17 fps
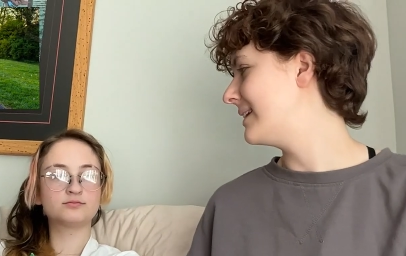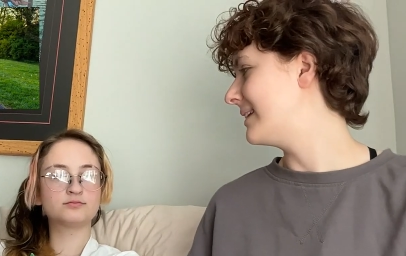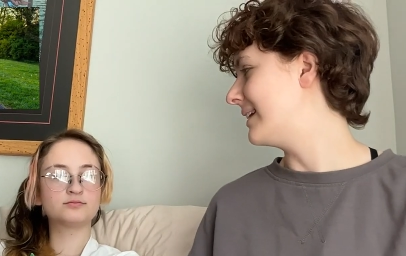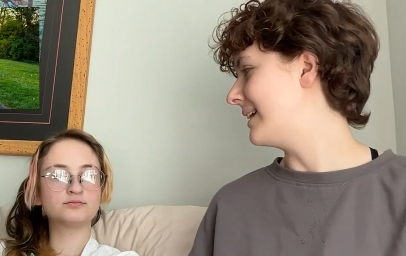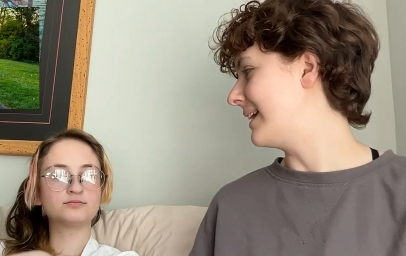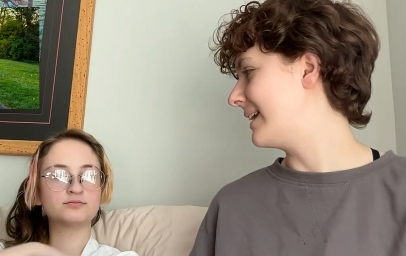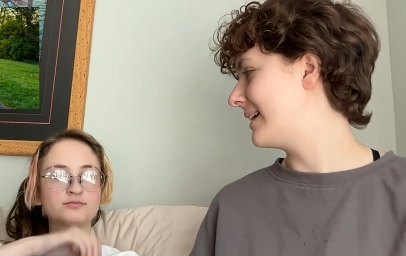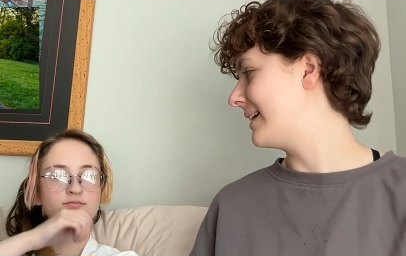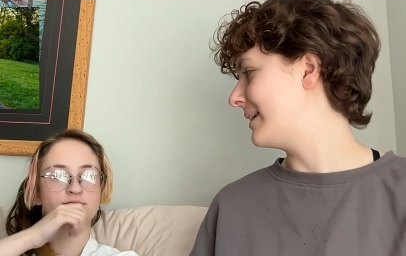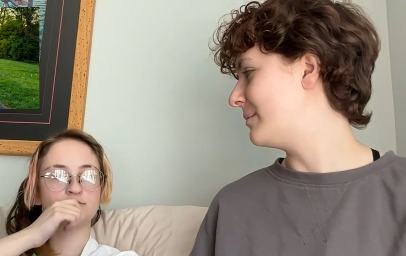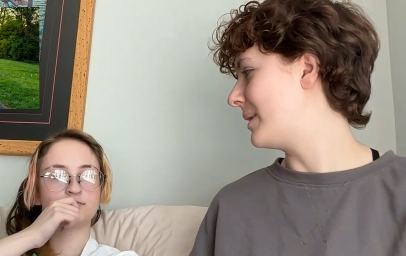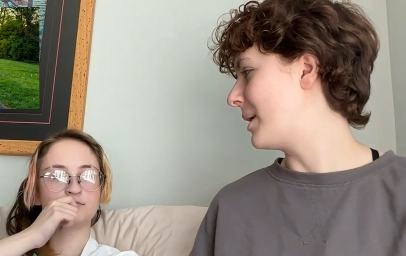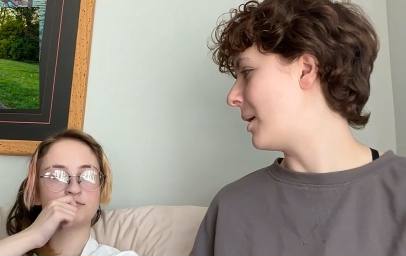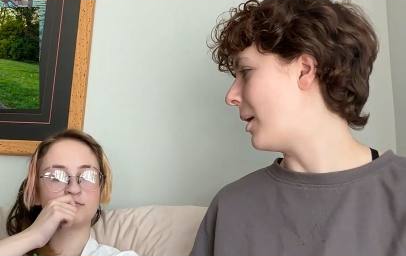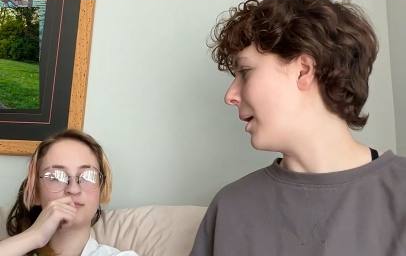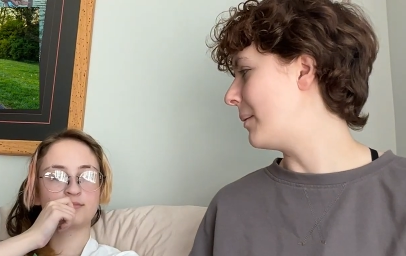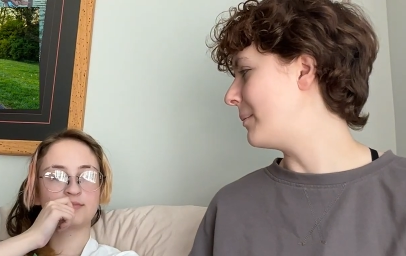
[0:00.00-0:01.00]
Speaker 1: Like my
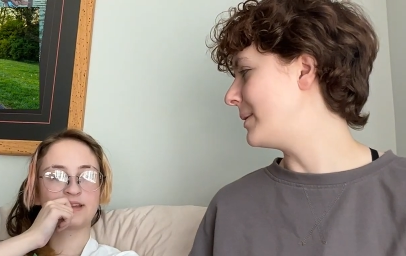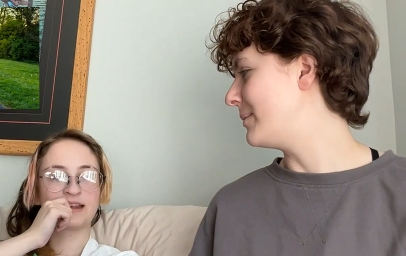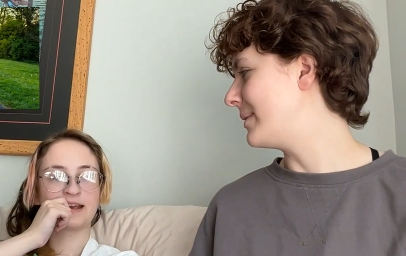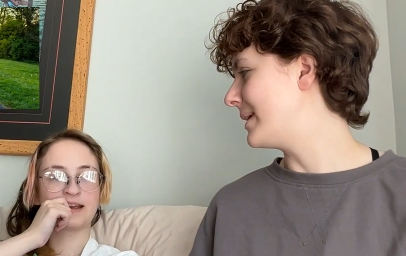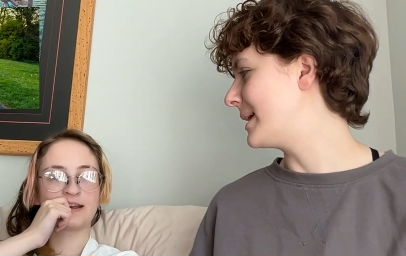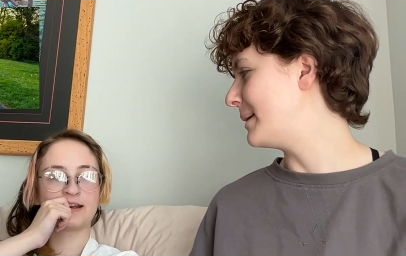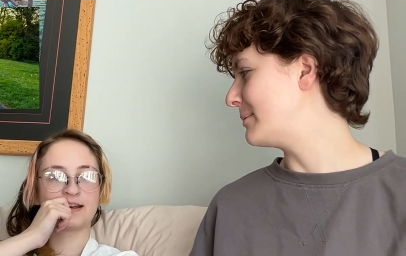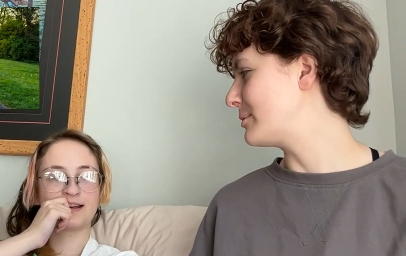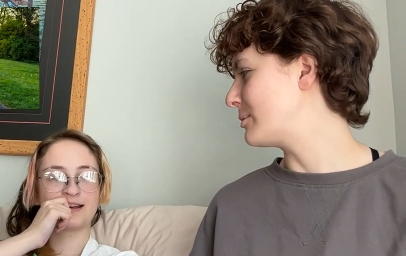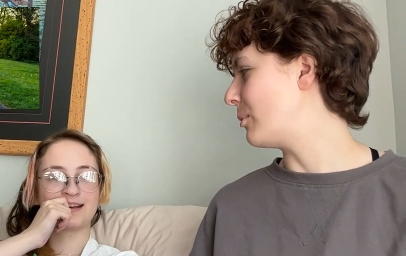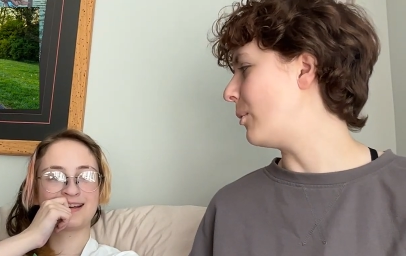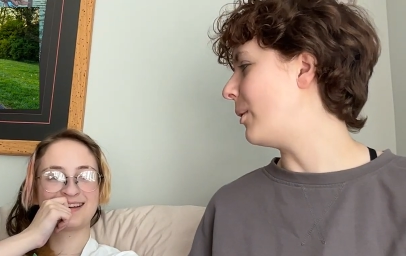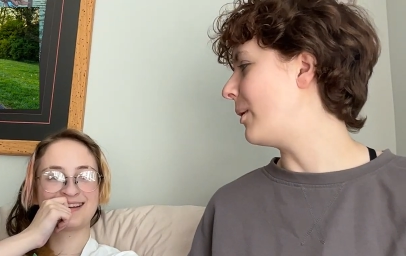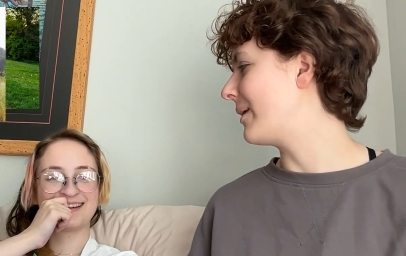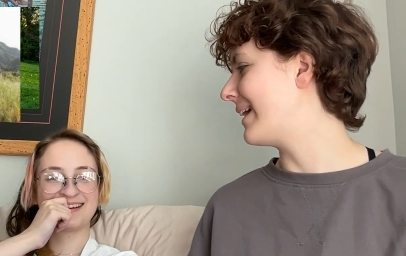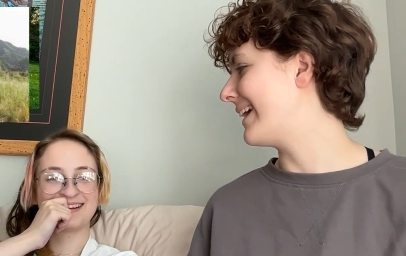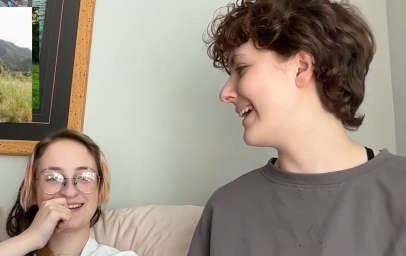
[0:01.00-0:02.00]
hobby becomes
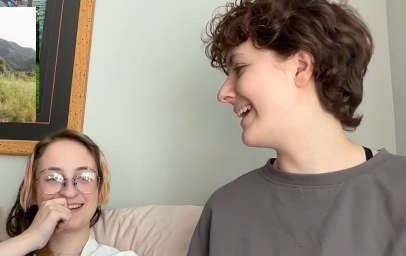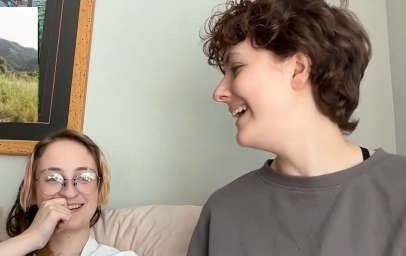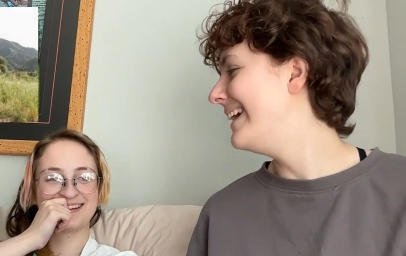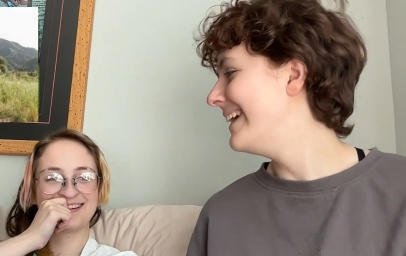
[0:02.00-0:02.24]
walking.